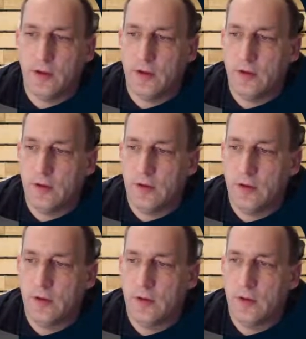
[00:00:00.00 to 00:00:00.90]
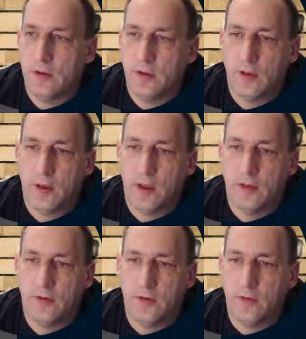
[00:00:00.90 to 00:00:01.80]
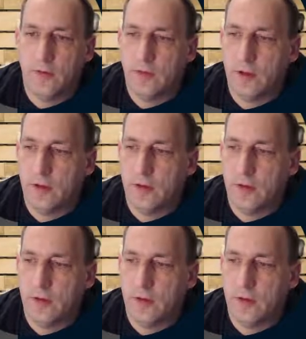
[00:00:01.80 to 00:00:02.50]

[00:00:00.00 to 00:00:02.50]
here, let's do this video.